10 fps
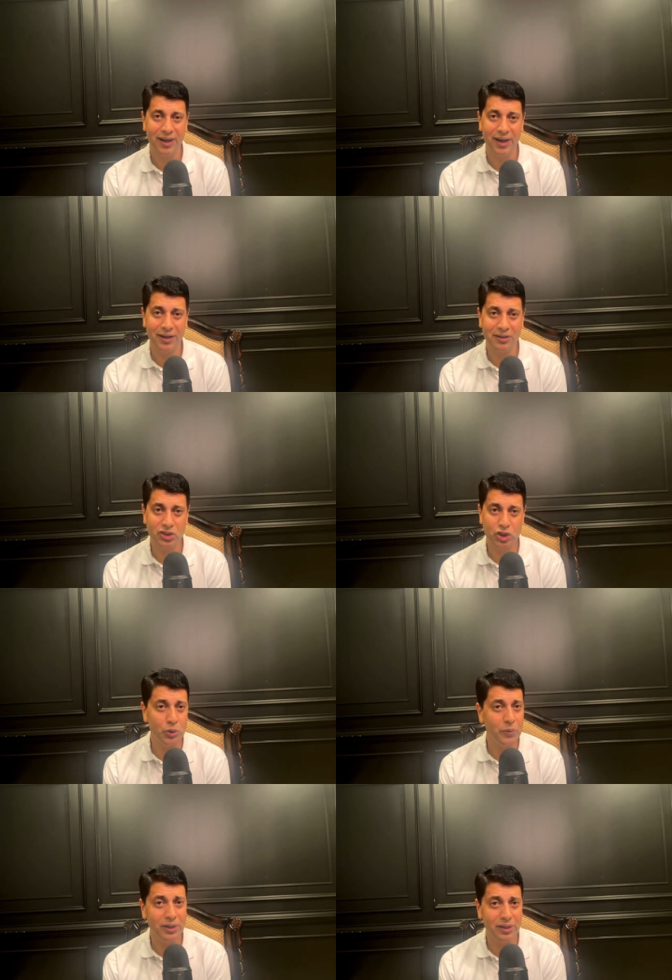and
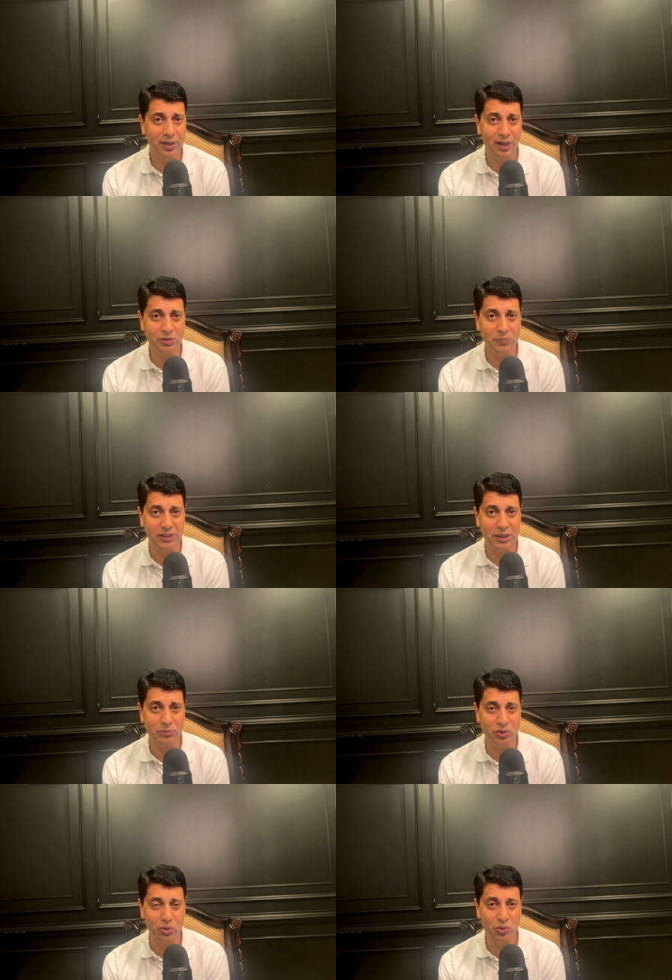chewing has become
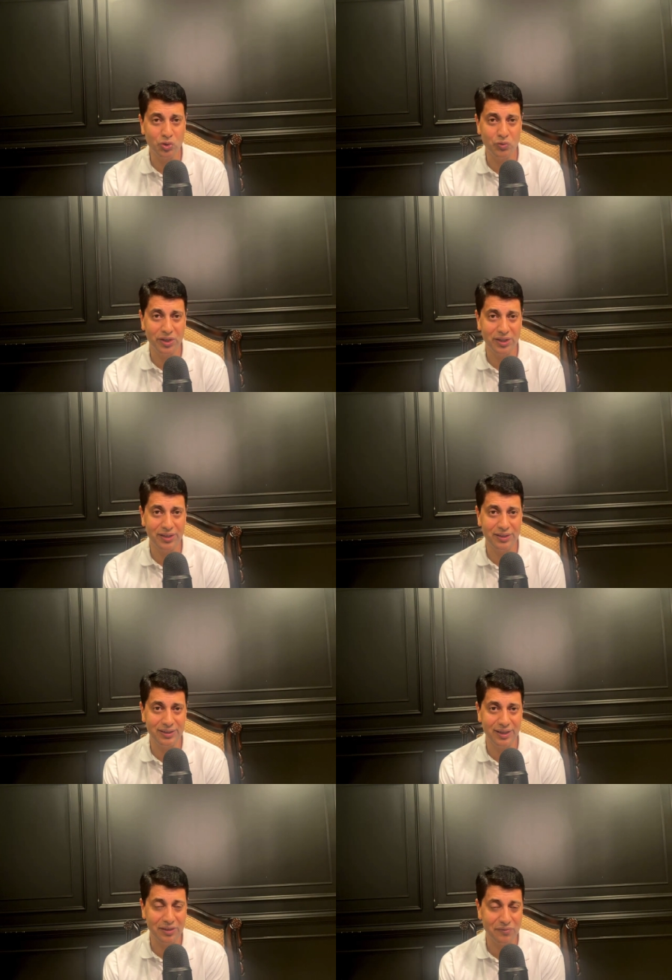so so very
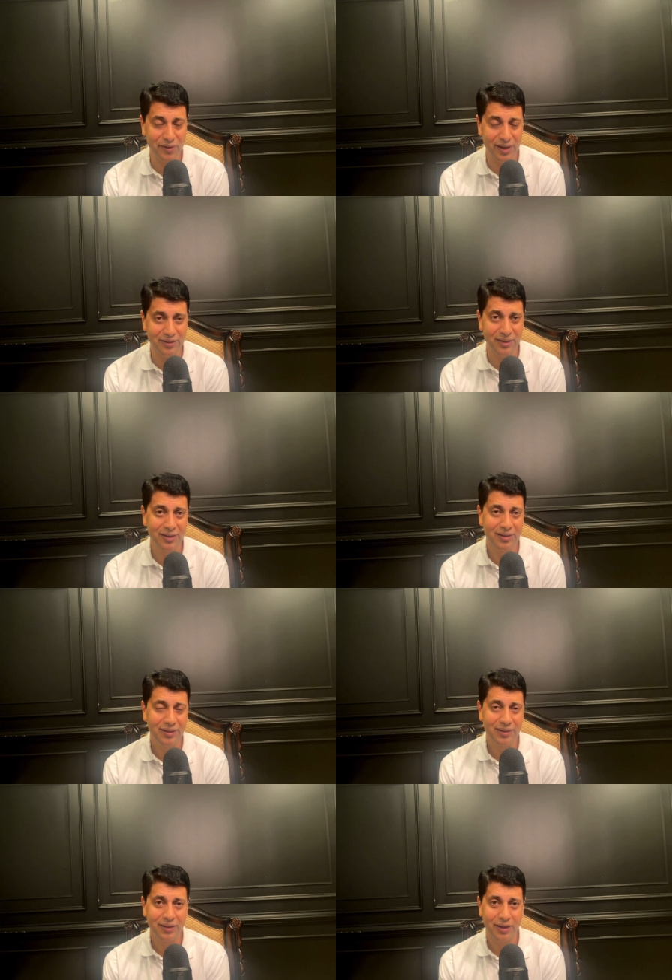critical in fact
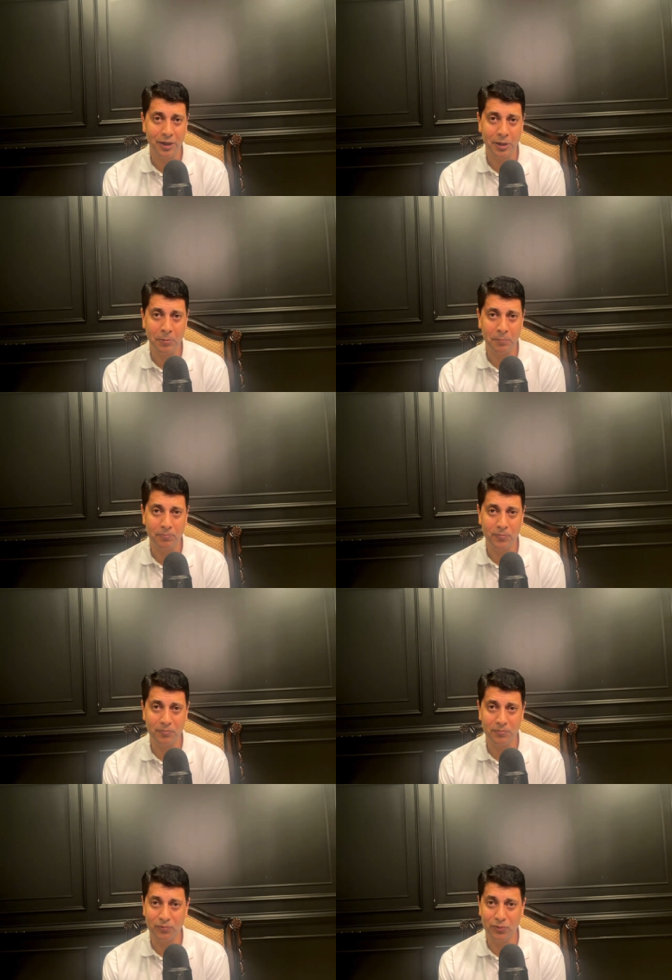um,
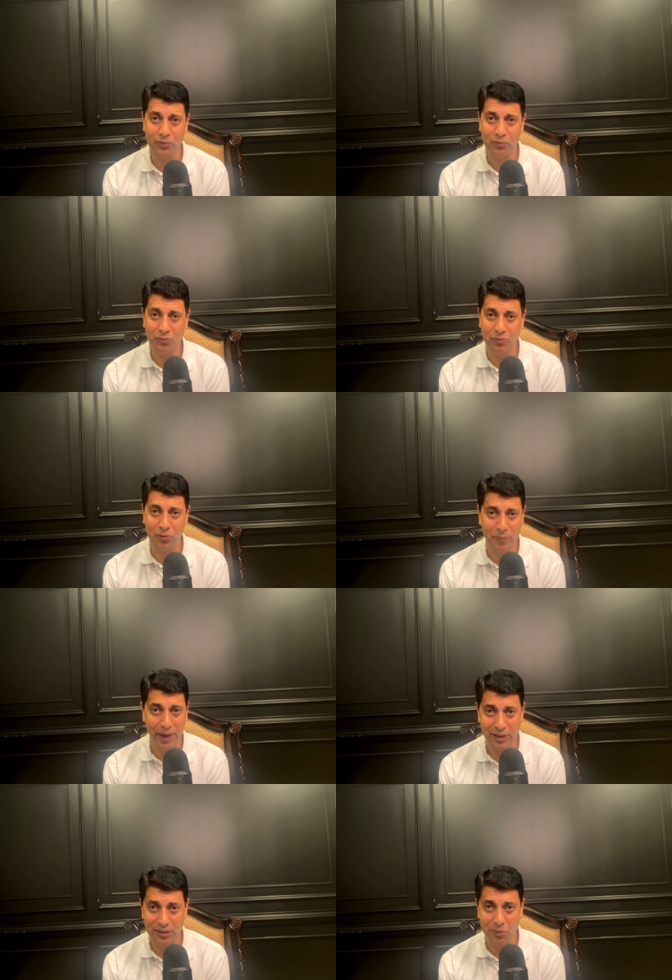if you go
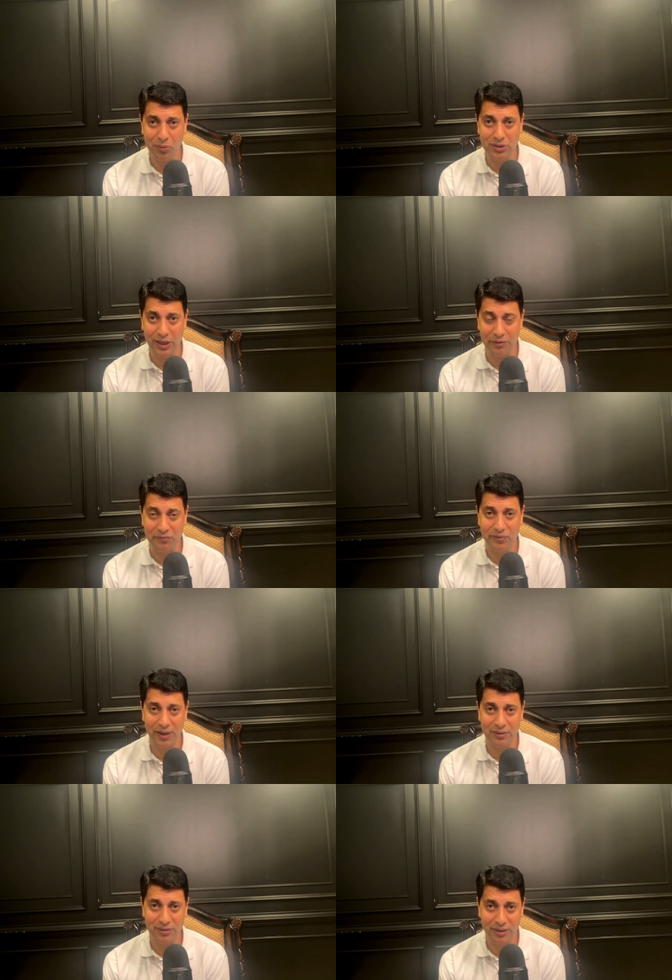back in the old time in
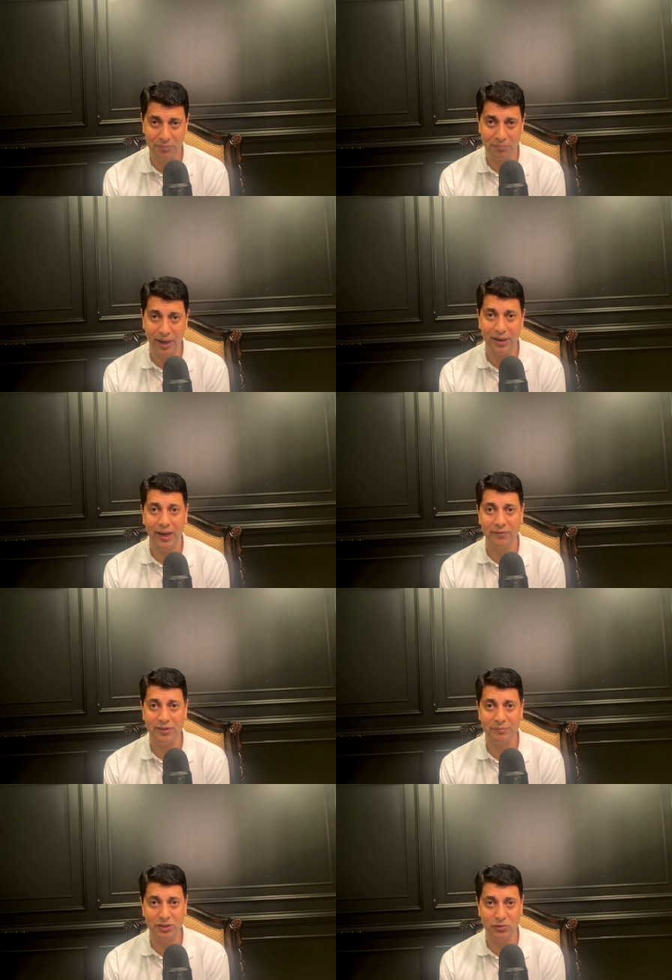fact in my
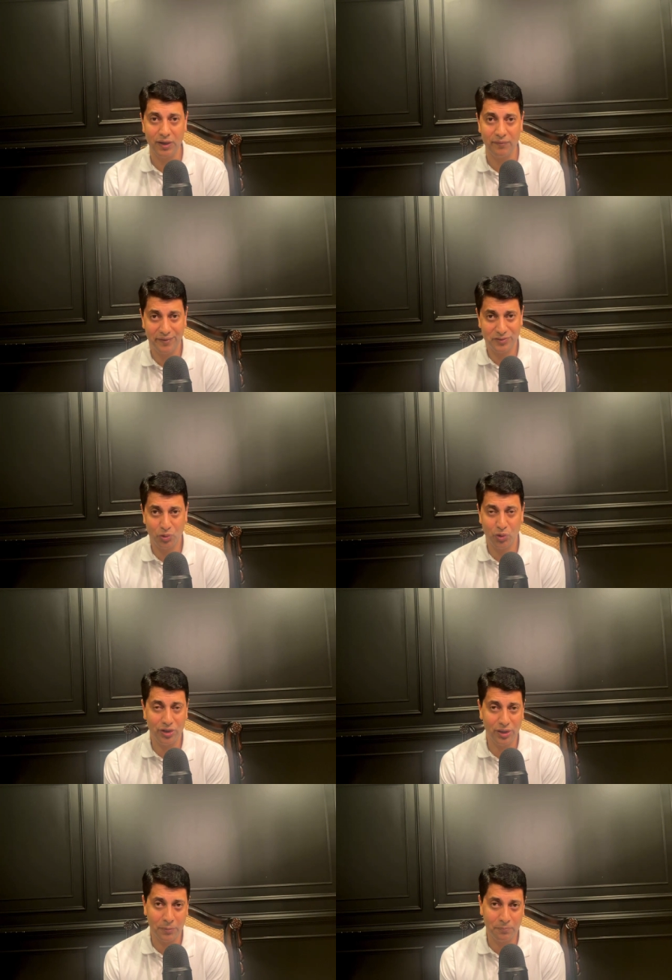lifetime as well when i was
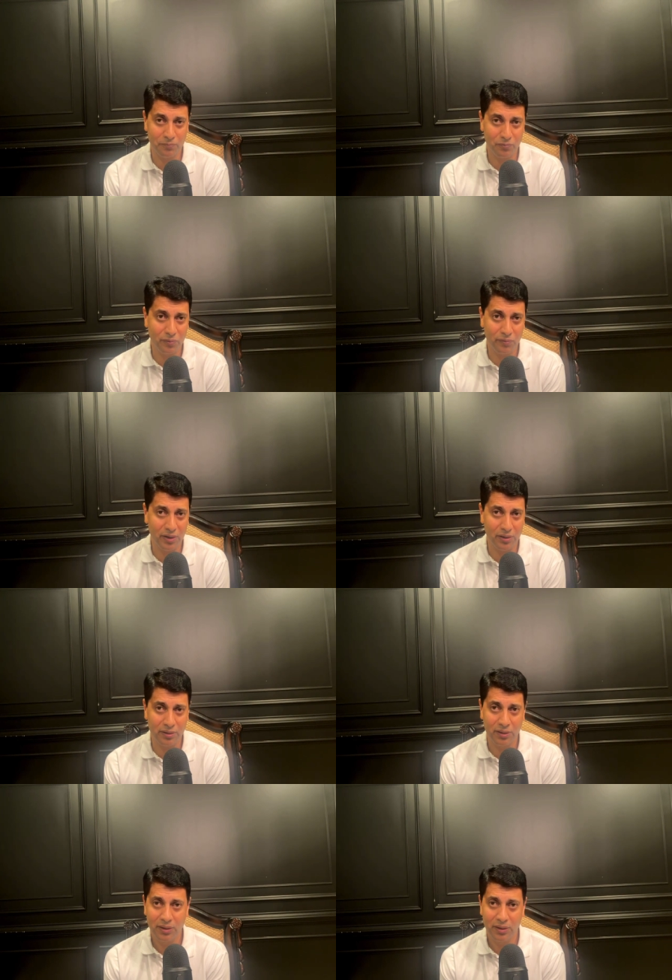growing up we were